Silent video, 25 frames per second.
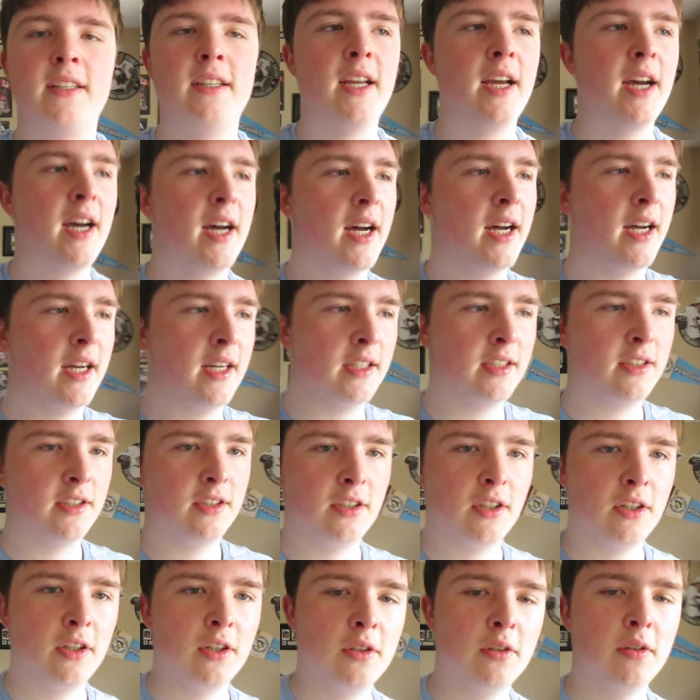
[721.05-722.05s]
yeah,
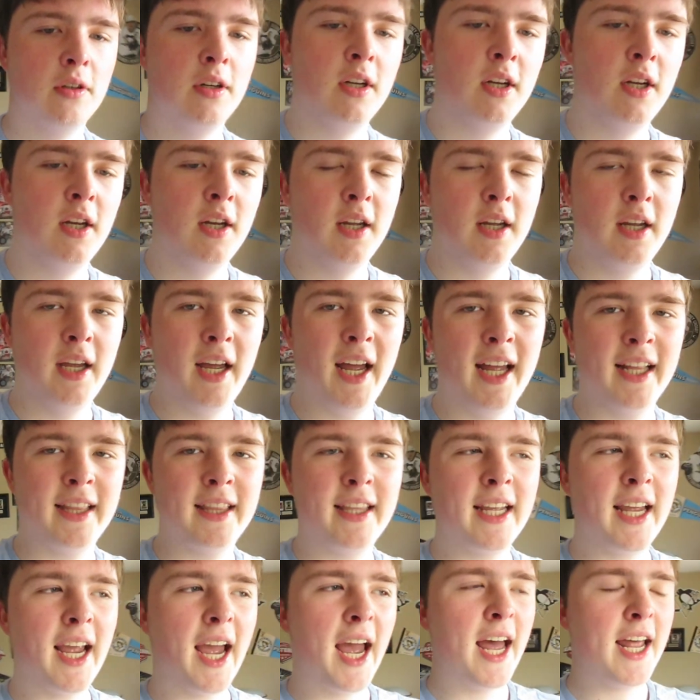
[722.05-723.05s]
so
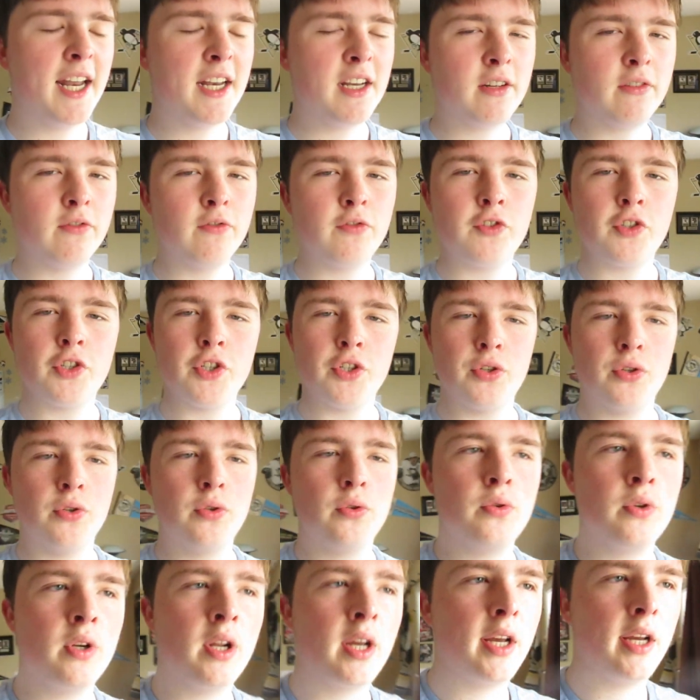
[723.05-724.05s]
at the end of
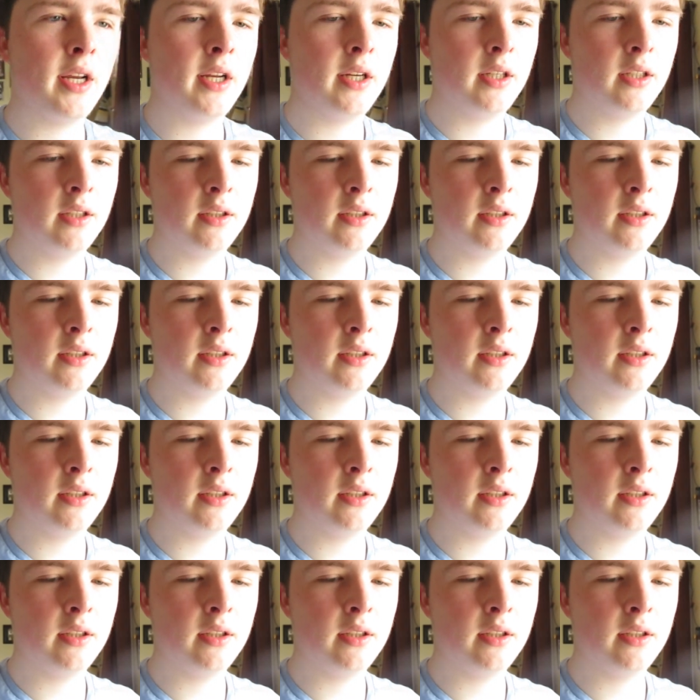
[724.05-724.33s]
June,